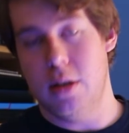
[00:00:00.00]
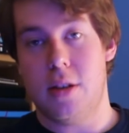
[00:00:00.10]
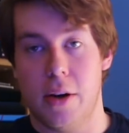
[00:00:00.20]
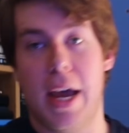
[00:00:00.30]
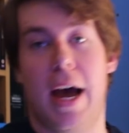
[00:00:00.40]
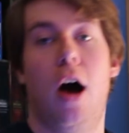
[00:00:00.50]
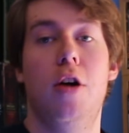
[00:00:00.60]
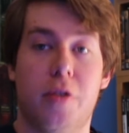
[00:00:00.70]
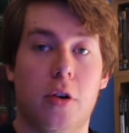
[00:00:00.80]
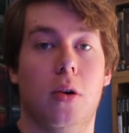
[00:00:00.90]
So yeah,
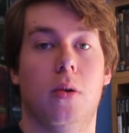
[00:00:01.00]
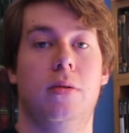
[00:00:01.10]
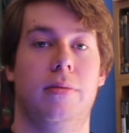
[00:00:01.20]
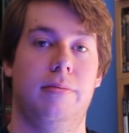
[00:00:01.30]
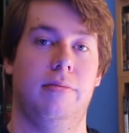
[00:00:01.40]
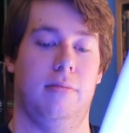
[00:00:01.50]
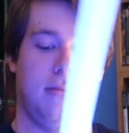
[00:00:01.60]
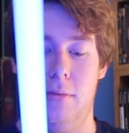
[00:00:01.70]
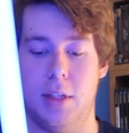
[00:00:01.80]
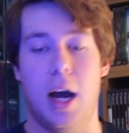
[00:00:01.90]
overall,
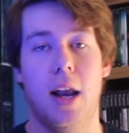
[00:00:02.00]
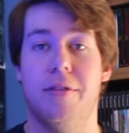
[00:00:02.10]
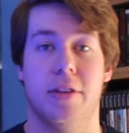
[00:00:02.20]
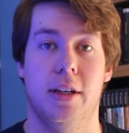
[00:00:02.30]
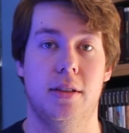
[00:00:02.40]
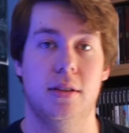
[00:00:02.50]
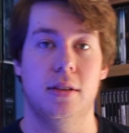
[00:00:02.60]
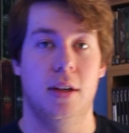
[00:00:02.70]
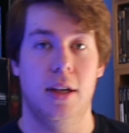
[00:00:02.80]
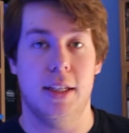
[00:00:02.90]
I love this.
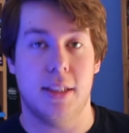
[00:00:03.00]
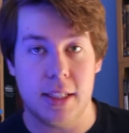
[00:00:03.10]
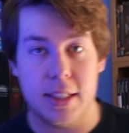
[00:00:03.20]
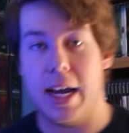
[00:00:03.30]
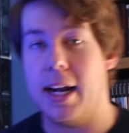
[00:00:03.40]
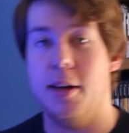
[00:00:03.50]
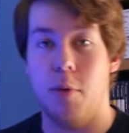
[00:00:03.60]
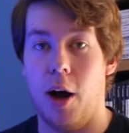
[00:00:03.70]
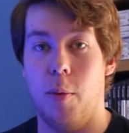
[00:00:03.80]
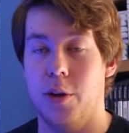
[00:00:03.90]
This is exactly
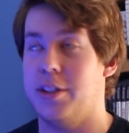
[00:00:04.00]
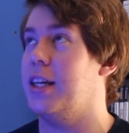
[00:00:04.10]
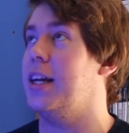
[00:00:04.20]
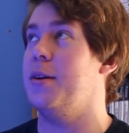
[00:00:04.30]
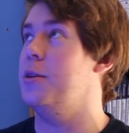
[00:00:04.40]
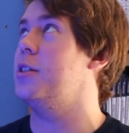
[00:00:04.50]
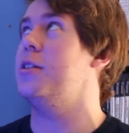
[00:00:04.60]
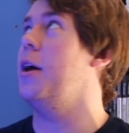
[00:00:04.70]
what I wanted. It was